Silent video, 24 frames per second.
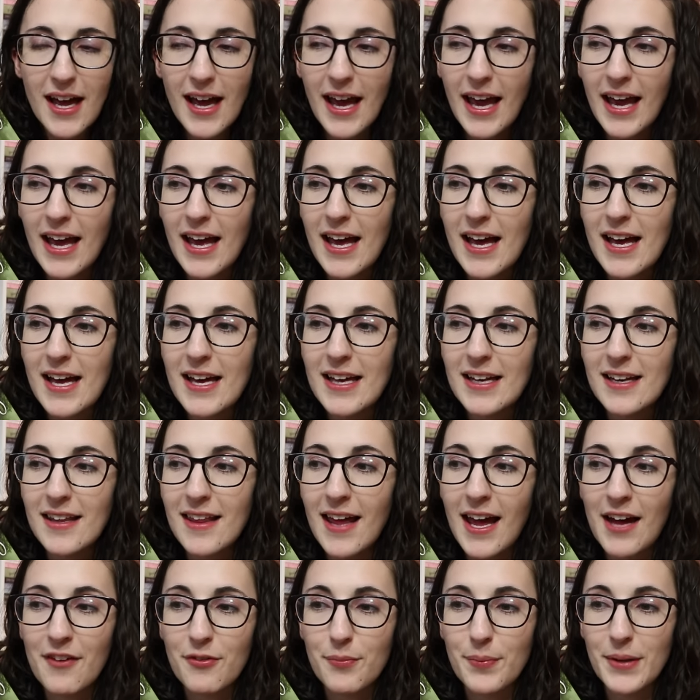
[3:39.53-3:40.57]
And the
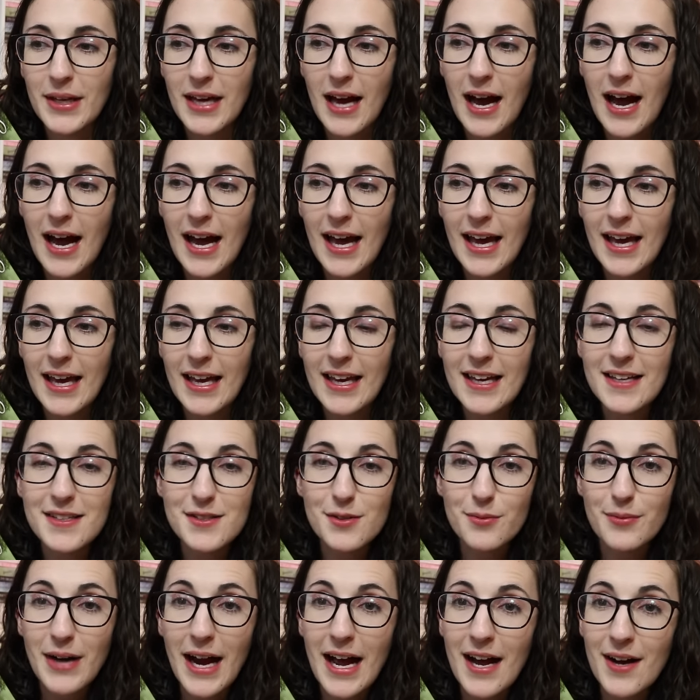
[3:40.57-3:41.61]
FBI is
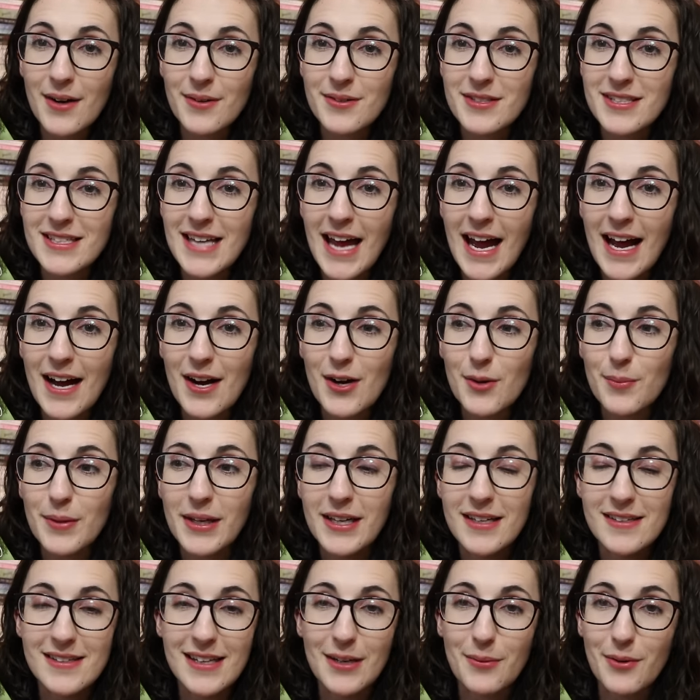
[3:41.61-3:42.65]
around now
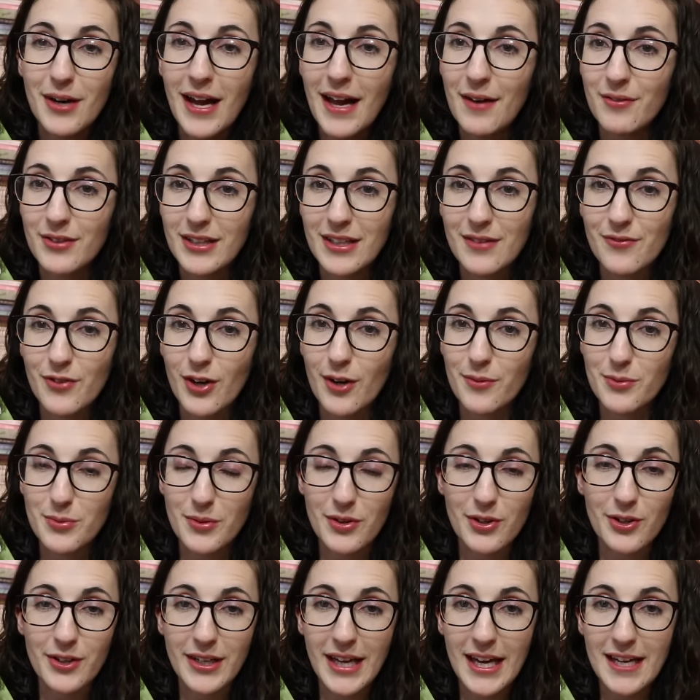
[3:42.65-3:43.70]
because they were heavily involved with
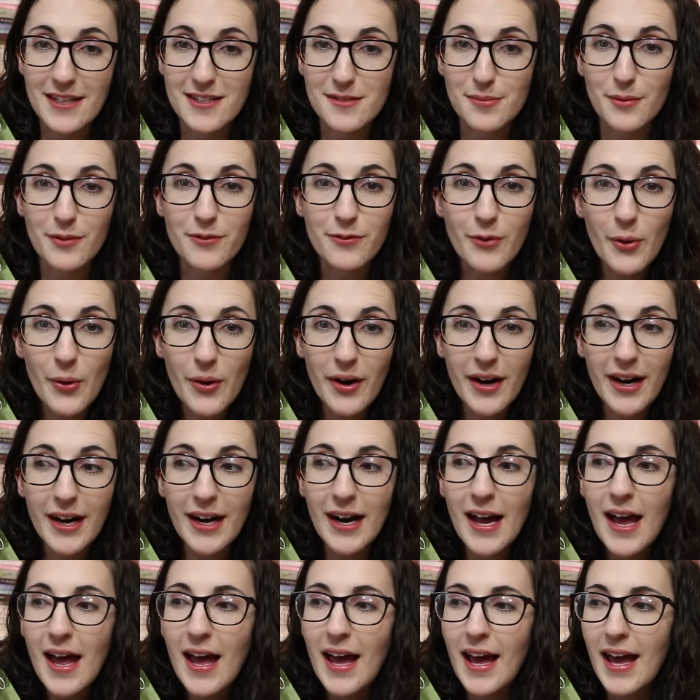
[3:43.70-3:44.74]
her case before
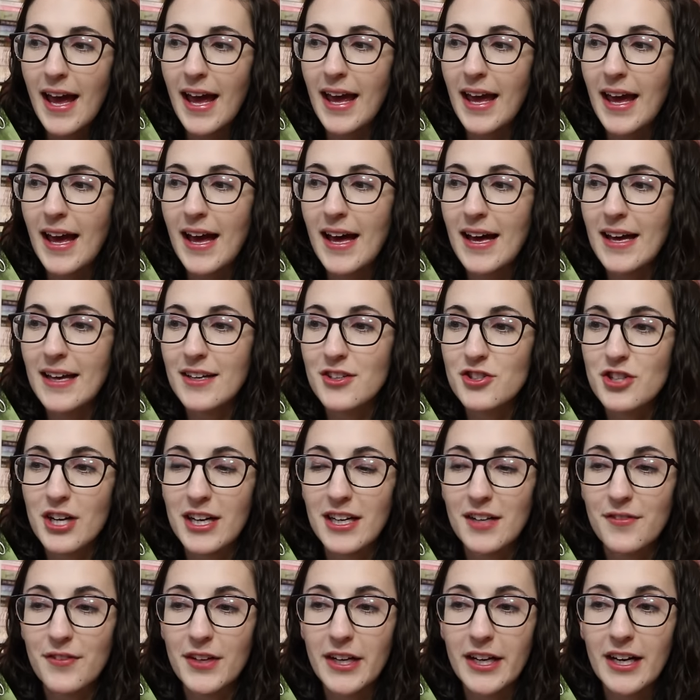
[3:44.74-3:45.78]
and trying
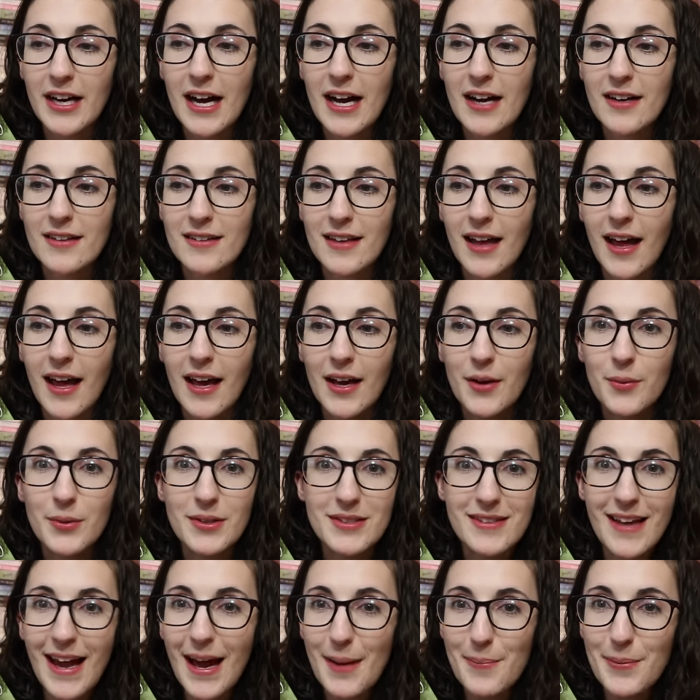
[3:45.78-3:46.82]
to figure out like
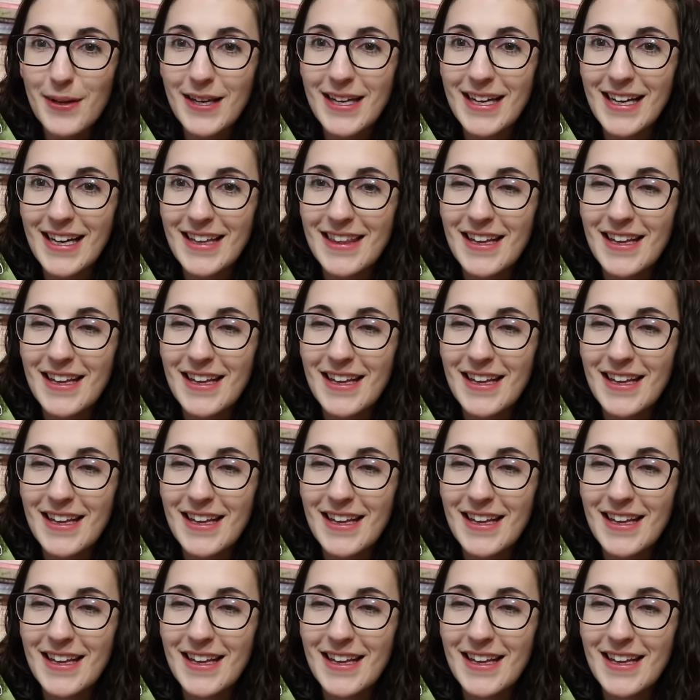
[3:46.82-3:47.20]
what's happening.